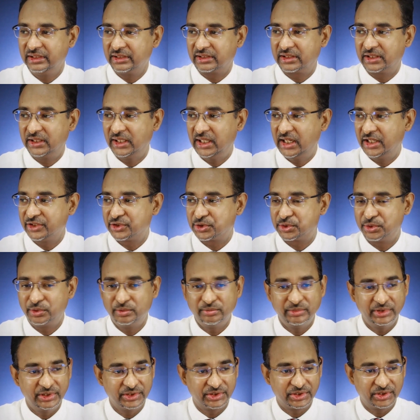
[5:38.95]

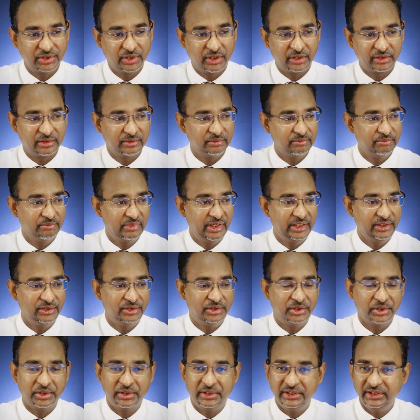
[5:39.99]
Classroom is not made
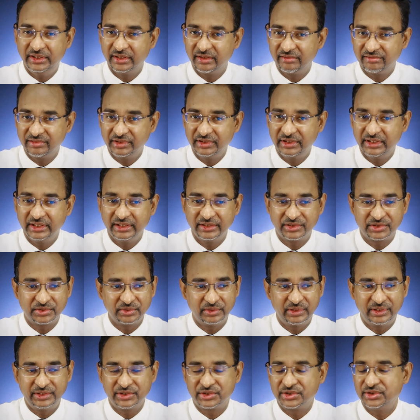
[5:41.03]
dirty every day, so
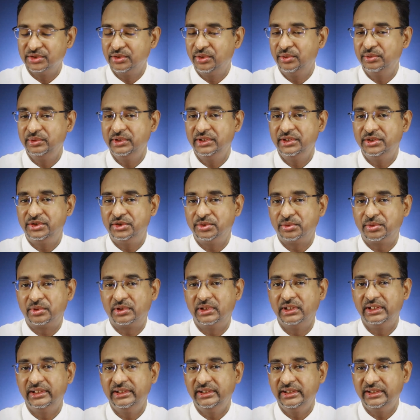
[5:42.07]
there's no need to
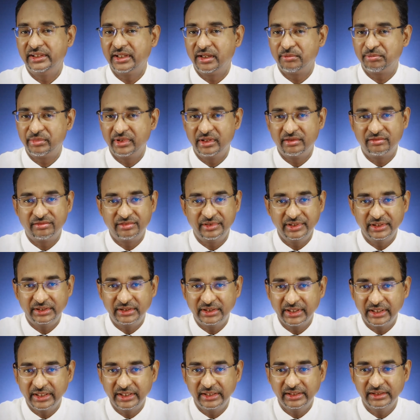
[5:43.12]
clean it up every
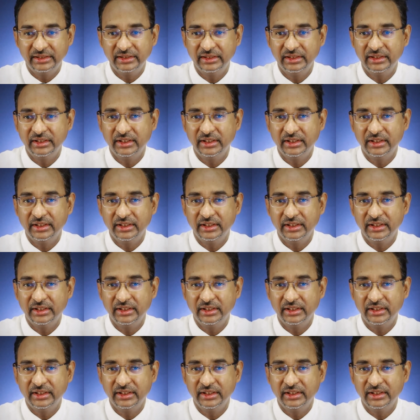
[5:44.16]
day.